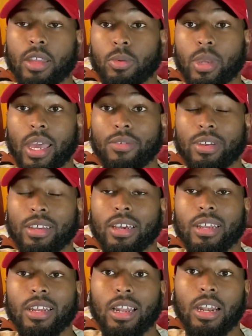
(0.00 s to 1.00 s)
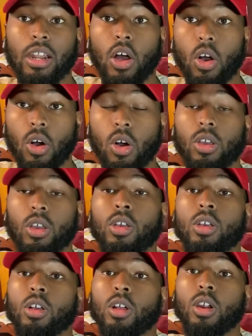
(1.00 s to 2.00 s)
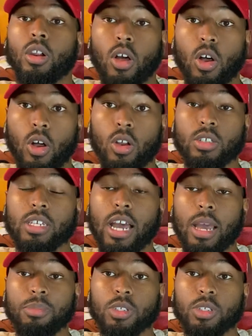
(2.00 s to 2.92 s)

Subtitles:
that we haven't done in a long, long time.